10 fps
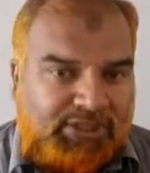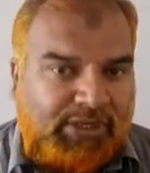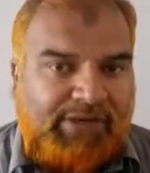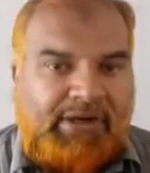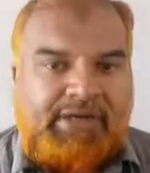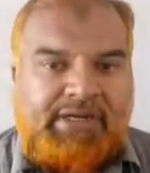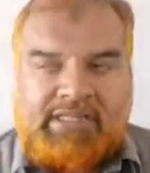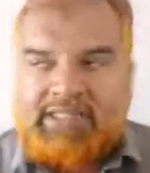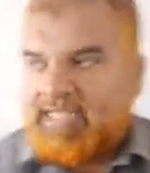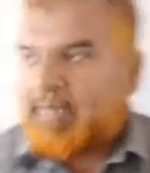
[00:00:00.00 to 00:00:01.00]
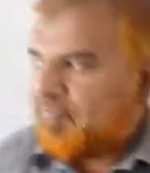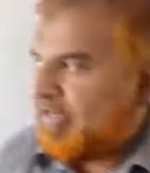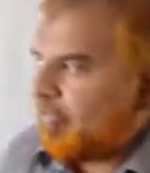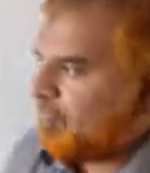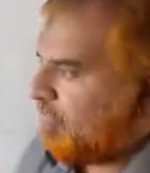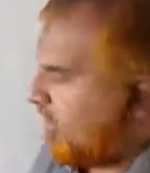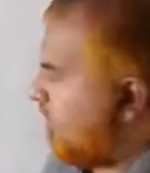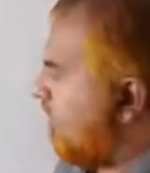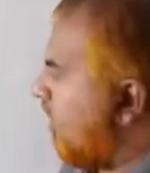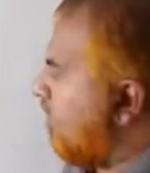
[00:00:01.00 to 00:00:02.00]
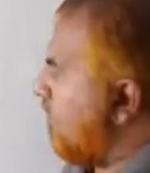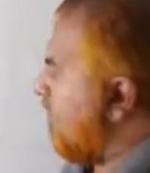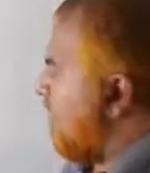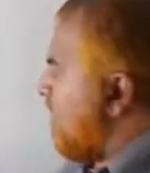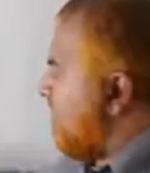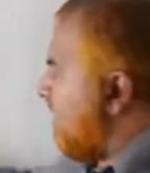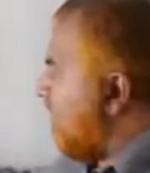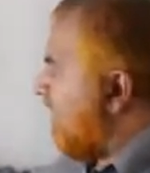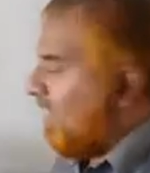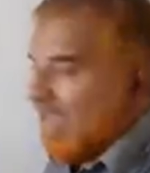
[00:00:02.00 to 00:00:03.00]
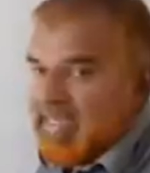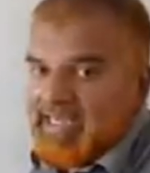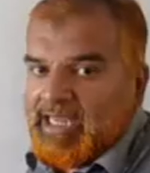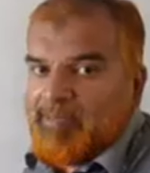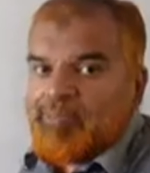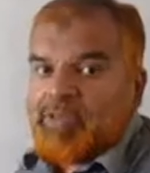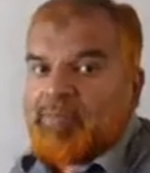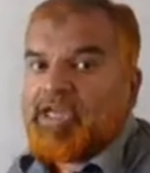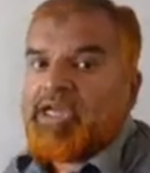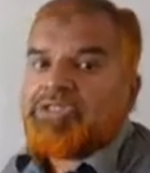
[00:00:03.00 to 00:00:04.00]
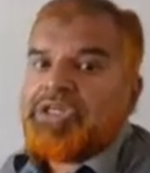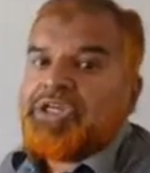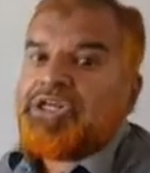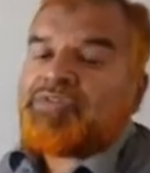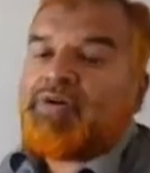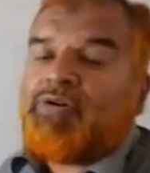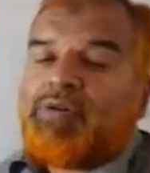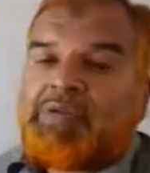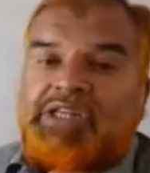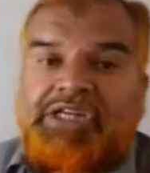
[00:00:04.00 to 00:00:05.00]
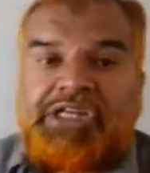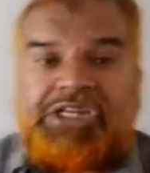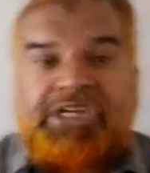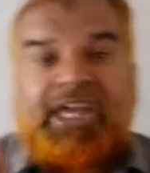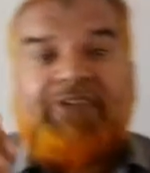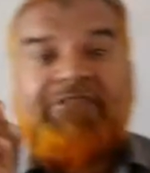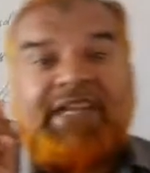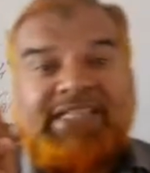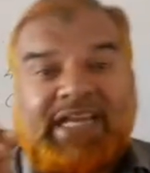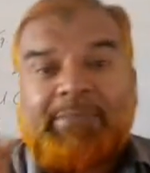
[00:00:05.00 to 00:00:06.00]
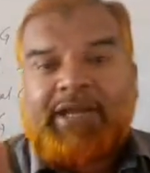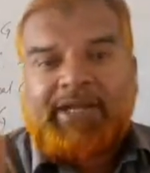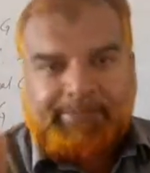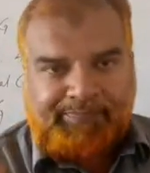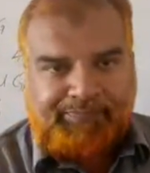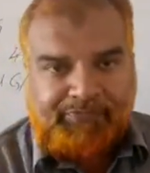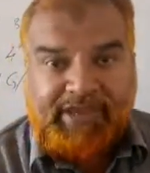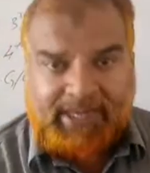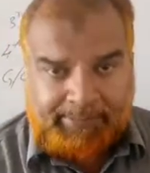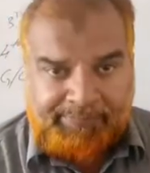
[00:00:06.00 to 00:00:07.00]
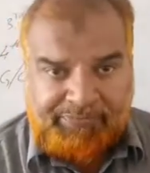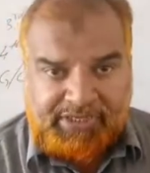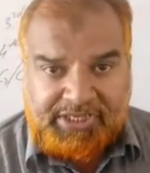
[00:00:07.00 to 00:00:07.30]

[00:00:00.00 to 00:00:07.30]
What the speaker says: So I have not written there, right? But now segmental ganglia, because it is found present in each and every segment. Where?